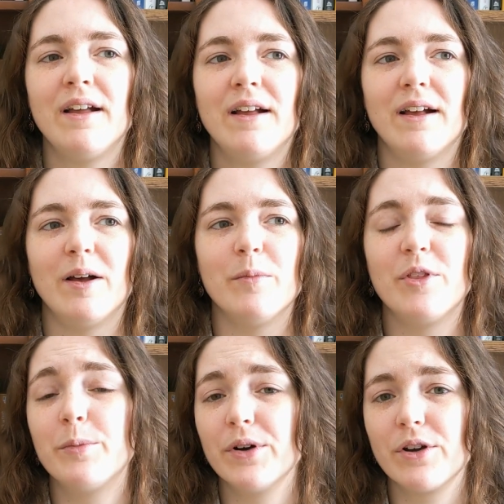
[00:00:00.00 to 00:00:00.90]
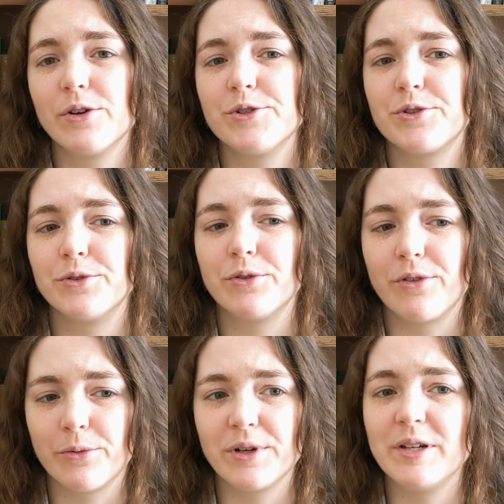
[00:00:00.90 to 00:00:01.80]
The book goes through
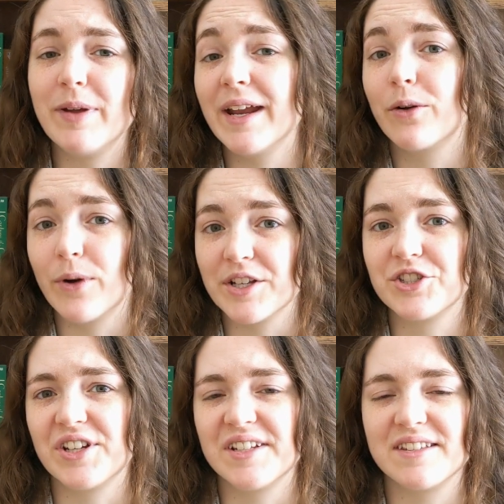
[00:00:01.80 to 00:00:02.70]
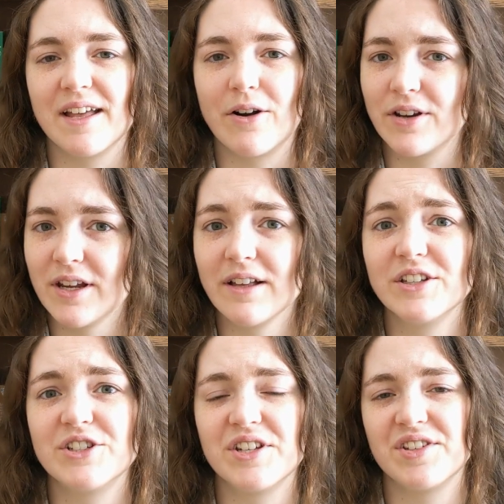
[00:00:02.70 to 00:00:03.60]
three main questions that
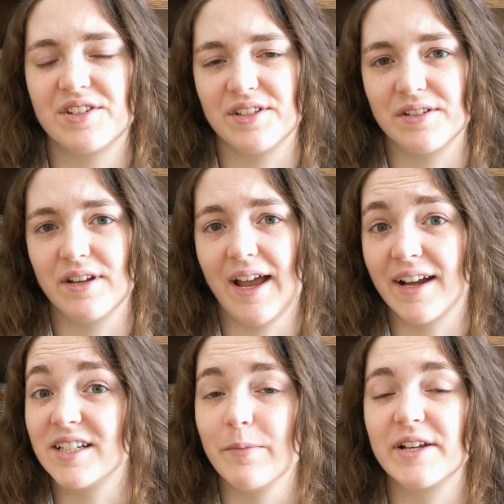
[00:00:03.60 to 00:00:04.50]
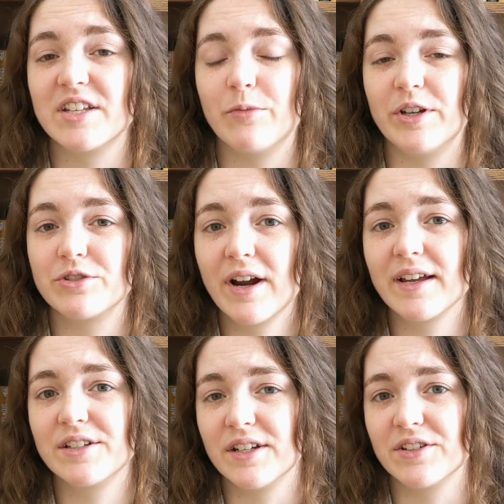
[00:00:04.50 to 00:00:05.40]
archaeologists and academics have been
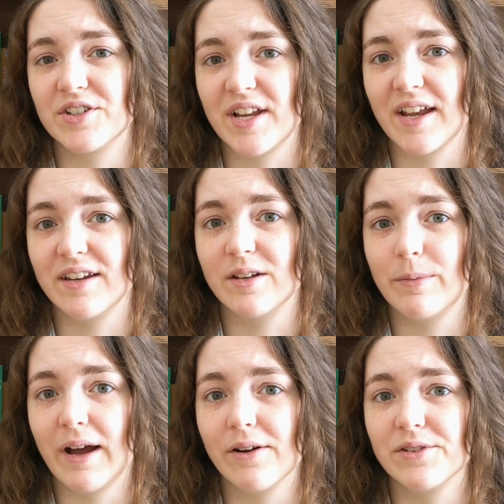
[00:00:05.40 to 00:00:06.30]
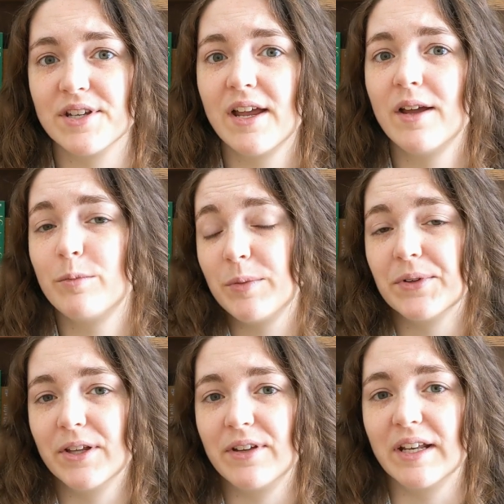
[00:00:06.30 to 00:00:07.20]
trying to understand about
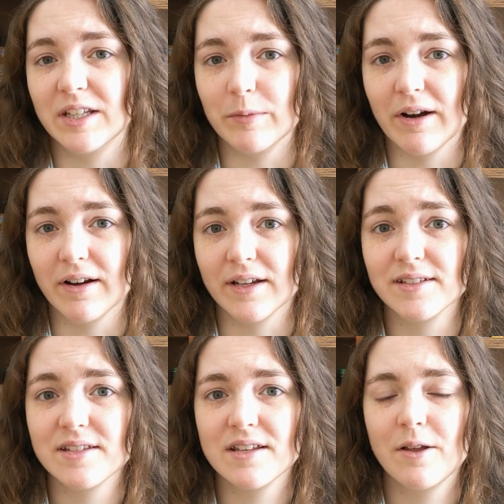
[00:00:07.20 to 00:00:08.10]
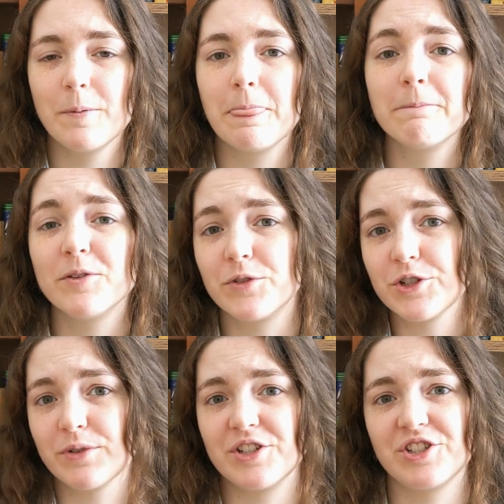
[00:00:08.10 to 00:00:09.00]
people living in the Americas. The
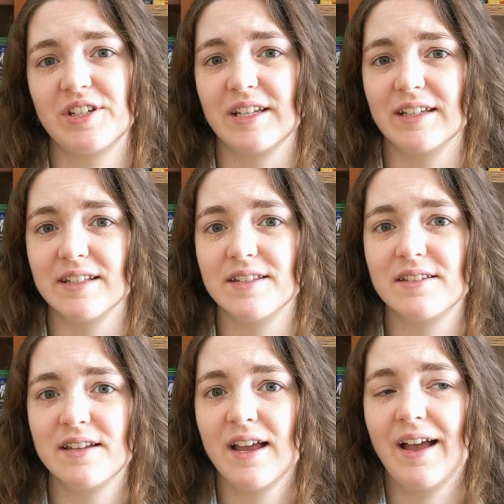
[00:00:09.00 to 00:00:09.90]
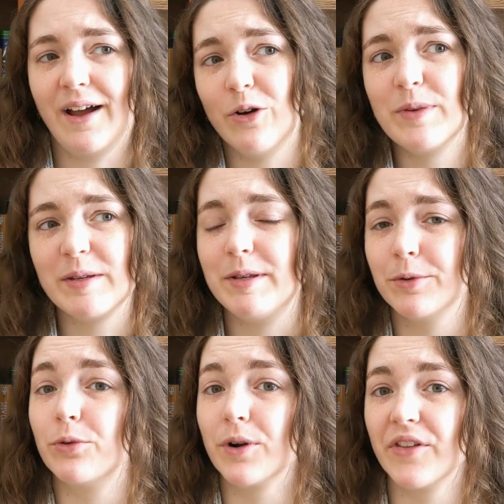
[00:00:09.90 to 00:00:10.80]
first question is, how many
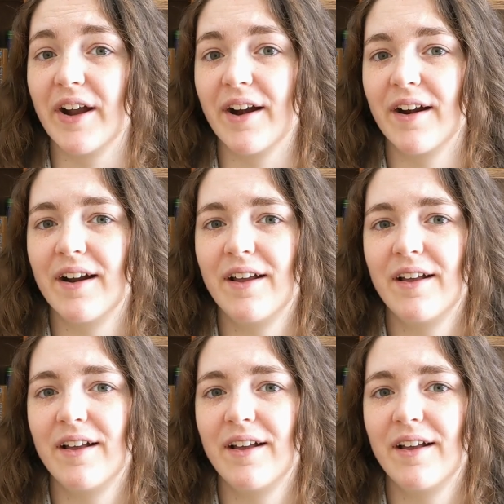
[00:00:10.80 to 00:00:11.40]
people were there